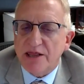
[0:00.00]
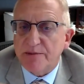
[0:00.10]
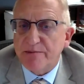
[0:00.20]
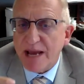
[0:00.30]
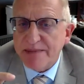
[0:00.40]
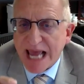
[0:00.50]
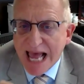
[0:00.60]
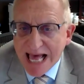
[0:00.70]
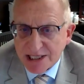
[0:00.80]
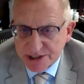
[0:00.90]
there might be
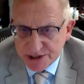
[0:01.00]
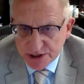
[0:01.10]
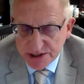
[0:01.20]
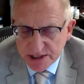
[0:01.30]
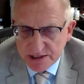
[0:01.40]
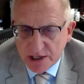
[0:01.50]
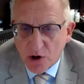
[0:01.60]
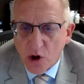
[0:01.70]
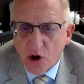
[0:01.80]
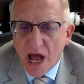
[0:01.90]
ulcers that
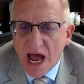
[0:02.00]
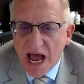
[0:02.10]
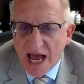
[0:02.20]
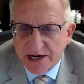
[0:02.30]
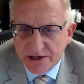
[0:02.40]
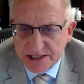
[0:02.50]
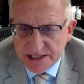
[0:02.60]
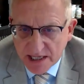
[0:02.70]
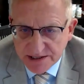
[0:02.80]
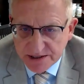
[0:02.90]
are called
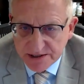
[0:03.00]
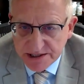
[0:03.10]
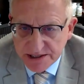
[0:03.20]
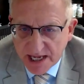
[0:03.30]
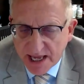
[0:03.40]
Hunner's ulcers,